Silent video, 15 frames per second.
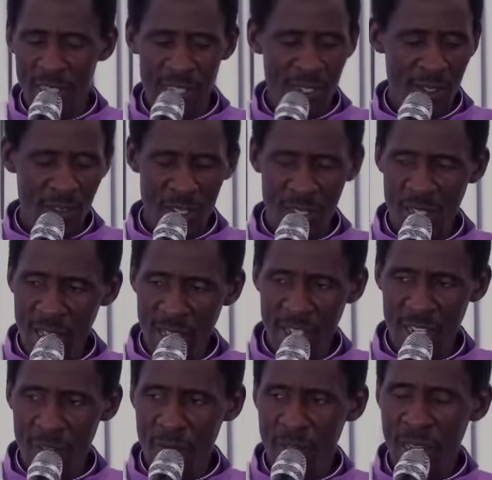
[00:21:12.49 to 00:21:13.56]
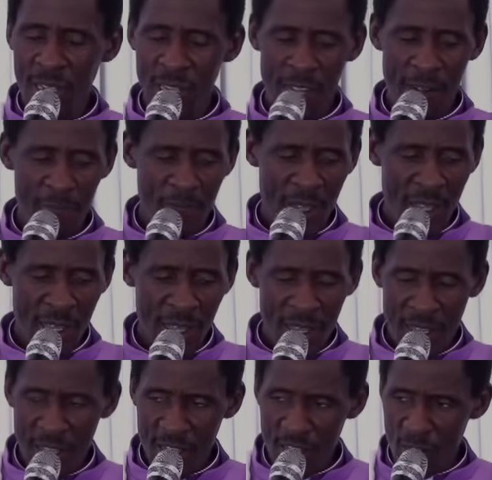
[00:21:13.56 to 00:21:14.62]
So the church in America
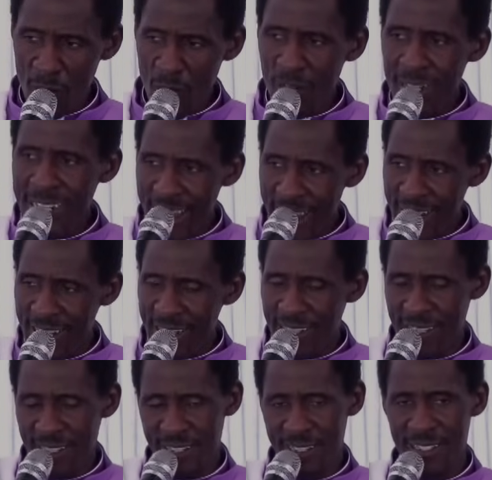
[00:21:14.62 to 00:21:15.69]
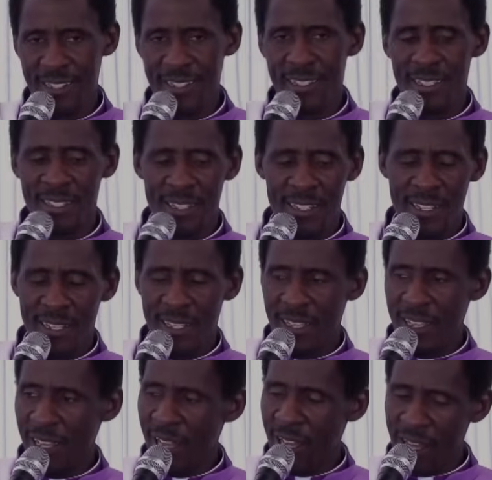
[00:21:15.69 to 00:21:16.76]
is more dead
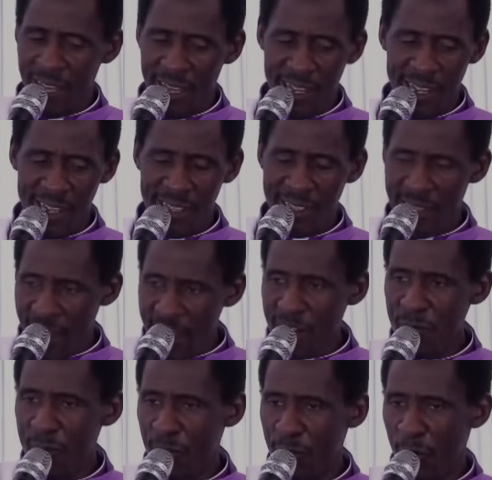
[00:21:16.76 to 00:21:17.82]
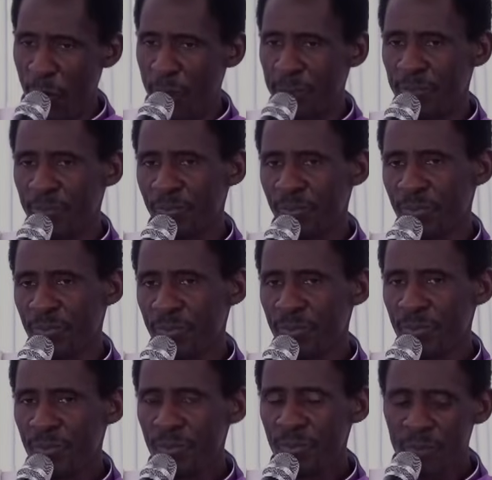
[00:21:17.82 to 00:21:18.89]
uh, than before.
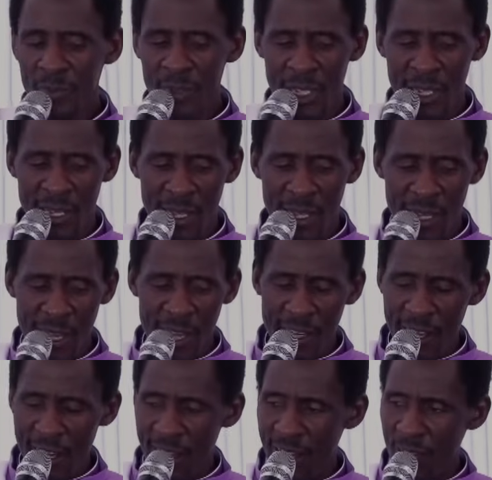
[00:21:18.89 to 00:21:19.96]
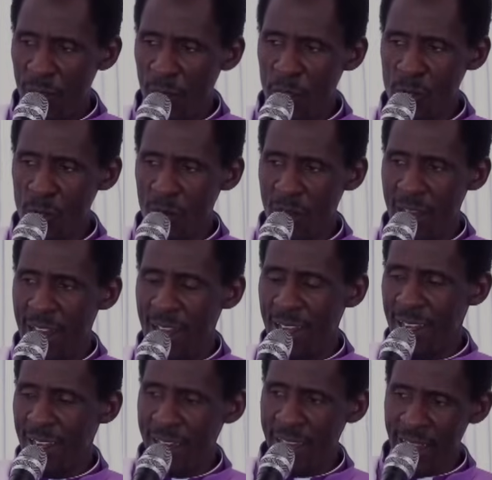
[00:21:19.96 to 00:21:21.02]
And uh, those who are
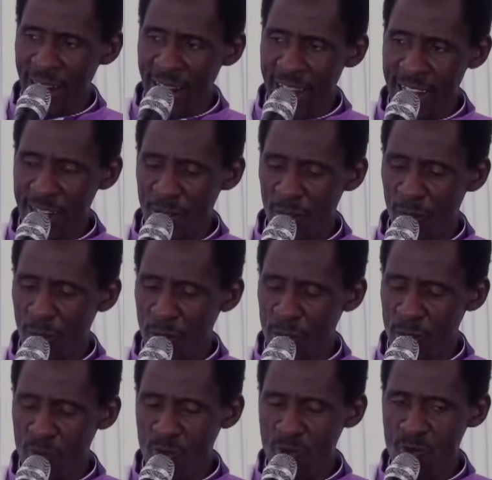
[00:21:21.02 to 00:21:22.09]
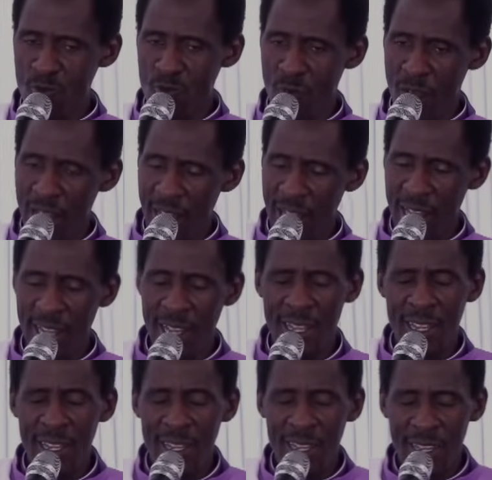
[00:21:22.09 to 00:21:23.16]
elites, or those who were,
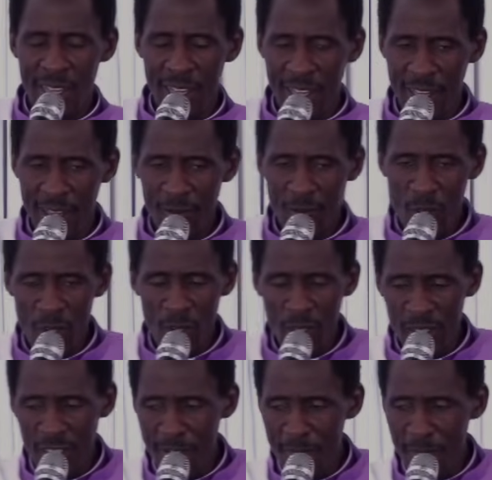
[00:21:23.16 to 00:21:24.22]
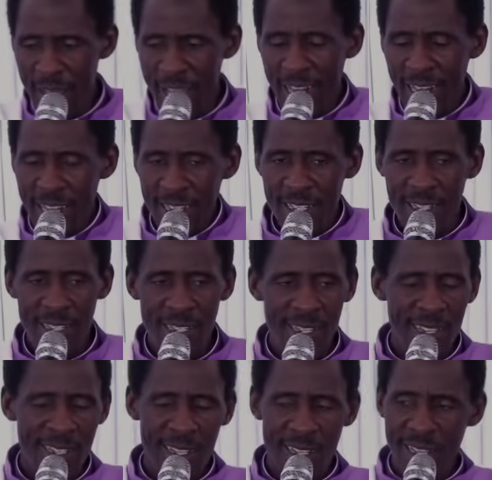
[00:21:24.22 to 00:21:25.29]
uh, we call them elect,
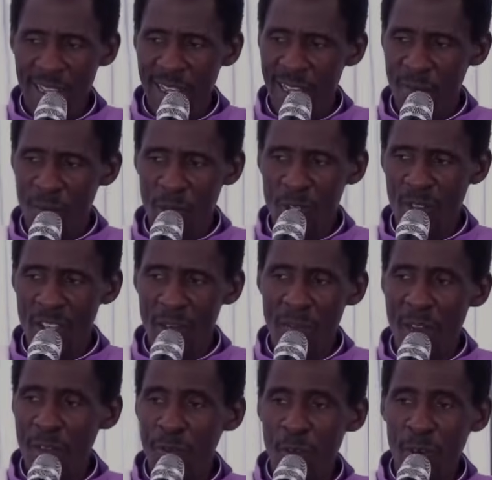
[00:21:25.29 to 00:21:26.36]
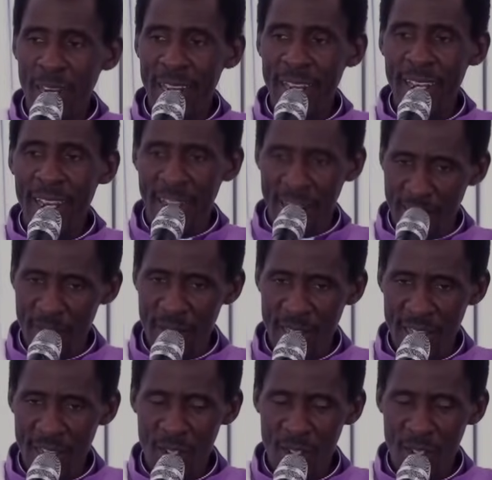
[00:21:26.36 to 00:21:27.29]
uh, most of them are fallen under Biden.